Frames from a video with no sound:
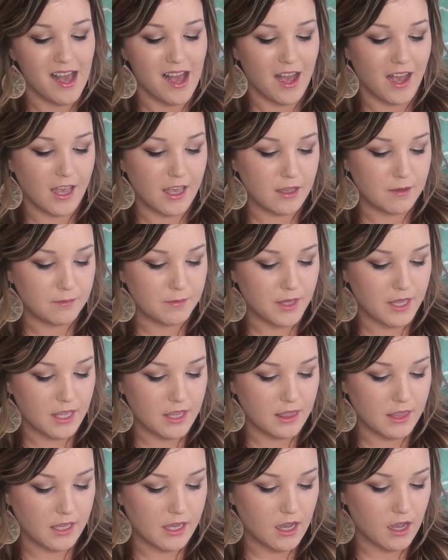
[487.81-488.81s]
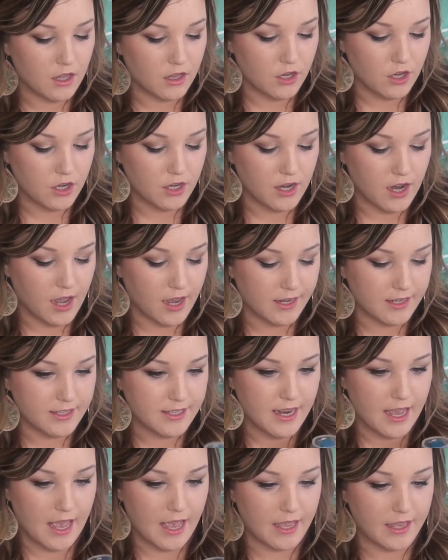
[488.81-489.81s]
I am in the color
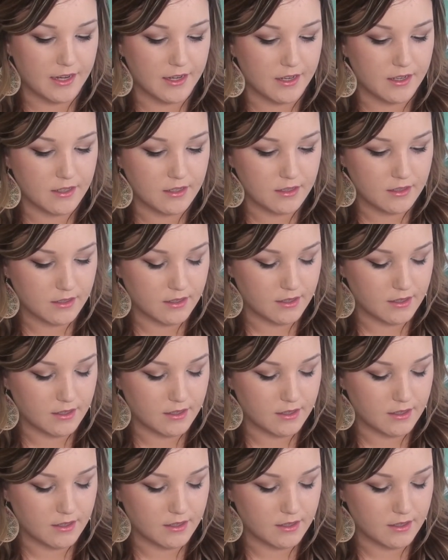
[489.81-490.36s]
910